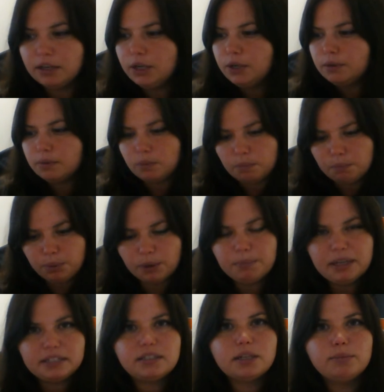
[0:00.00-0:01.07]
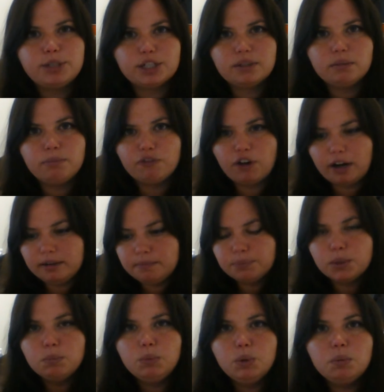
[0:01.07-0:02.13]
Put my subject up front, move
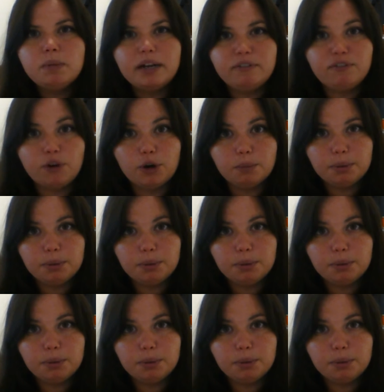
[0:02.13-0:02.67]
my verb,